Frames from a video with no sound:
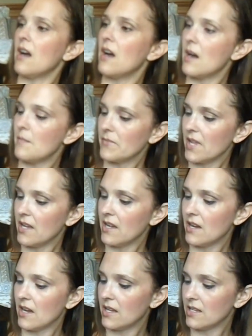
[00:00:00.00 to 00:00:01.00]
Um,
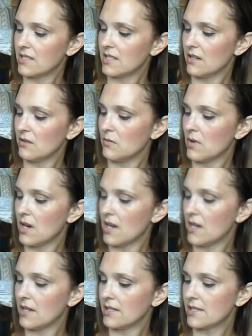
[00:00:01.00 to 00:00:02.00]
and it
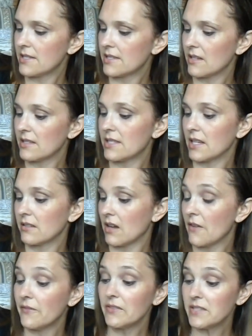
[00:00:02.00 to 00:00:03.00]
was 50%
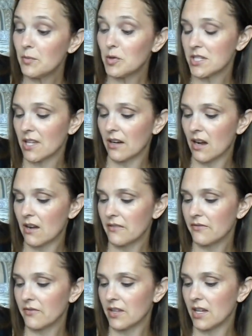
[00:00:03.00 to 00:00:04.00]
uh,
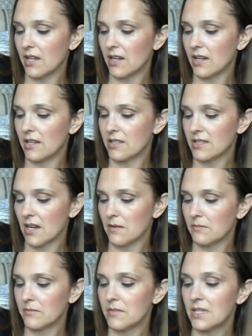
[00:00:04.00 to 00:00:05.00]
off and
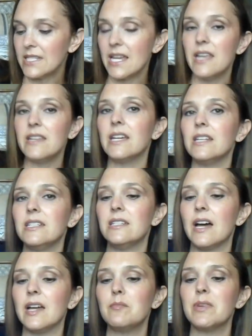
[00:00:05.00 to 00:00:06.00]
um,
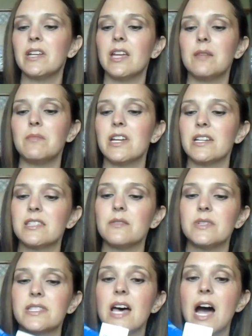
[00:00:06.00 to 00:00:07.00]
10.99. But again, because it
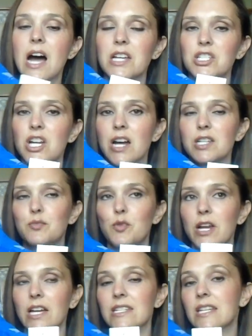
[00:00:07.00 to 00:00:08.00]
was the Oshkosh
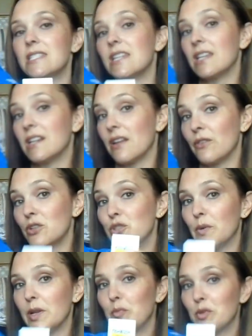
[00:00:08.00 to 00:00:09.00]
brand, I did get another
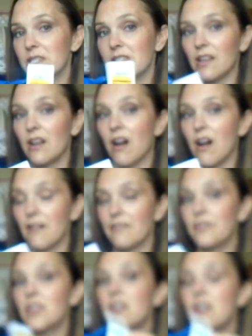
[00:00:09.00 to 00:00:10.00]
20%
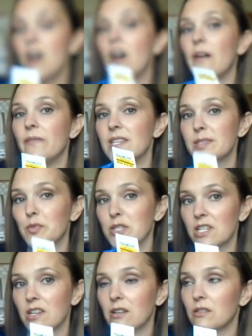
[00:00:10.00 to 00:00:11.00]
off on this
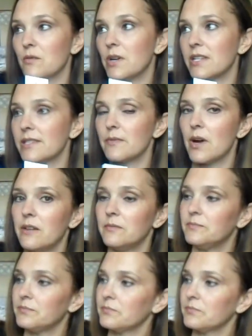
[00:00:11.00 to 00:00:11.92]
particular one as well.